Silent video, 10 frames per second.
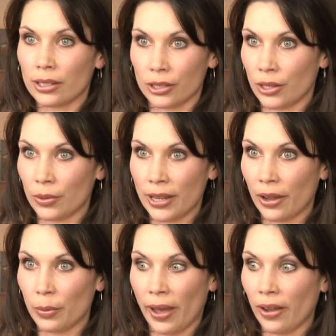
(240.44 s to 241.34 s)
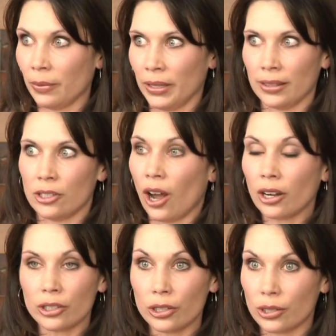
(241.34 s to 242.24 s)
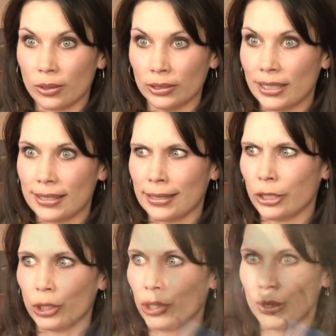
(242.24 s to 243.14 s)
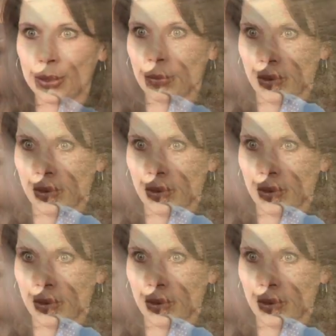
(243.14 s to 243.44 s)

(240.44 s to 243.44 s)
There's no doubt about it. The doctors told us that she's a